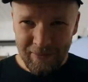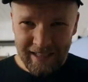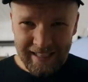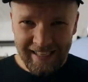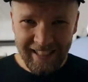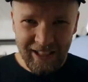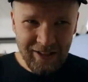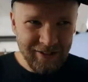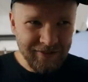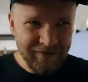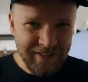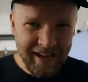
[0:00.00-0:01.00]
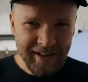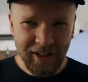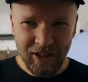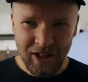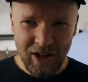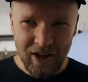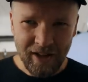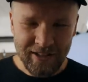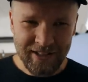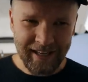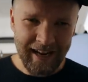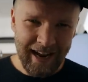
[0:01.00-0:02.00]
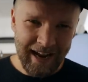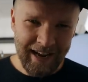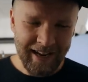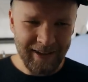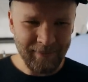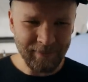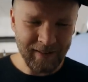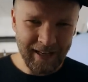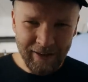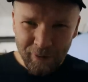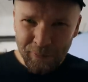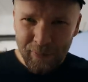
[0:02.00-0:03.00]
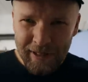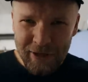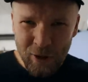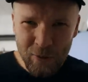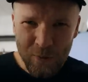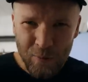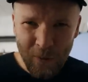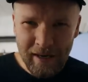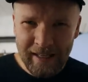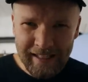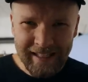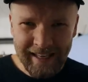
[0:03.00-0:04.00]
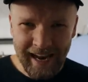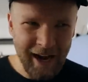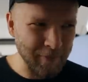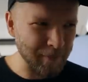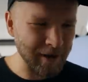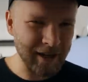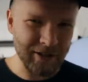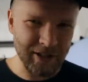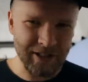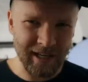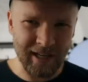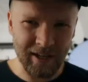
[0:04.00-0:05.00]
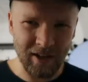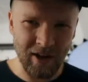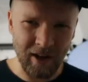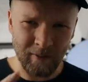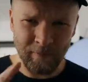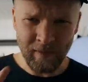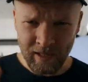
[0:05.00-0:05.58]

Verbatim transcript: am kind of at a loss. I, I, I don't really know what camera to take along.